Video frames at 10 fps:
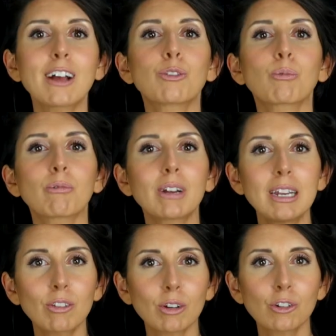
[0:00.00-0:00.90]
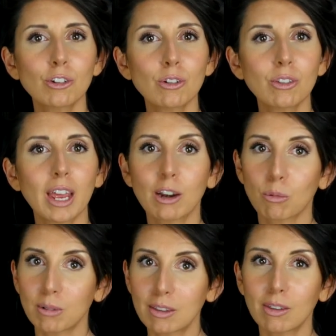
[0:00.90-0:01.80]
As researchers in
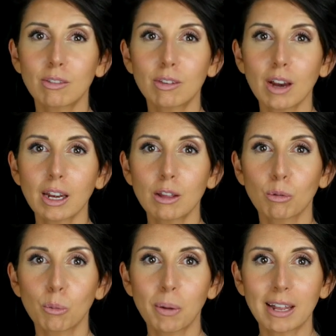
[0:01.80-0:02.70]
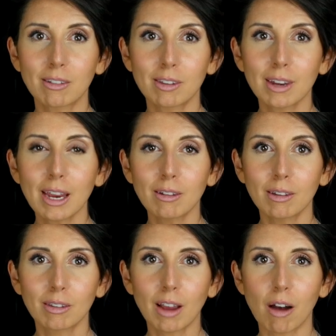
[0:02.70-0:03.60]
a recent study through Penn State
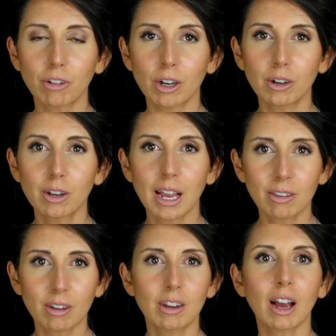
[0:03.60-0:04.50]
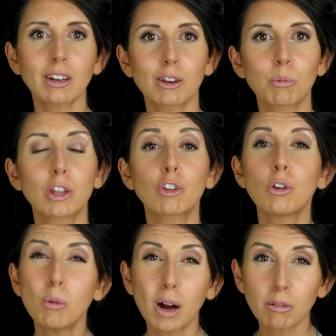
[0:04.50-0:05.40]
discovered, as conducted with
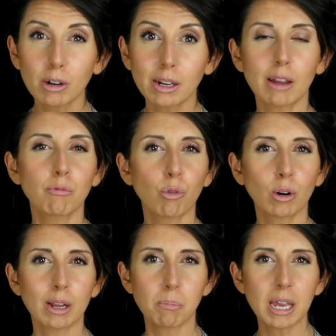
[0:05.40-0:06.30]
two hundred forty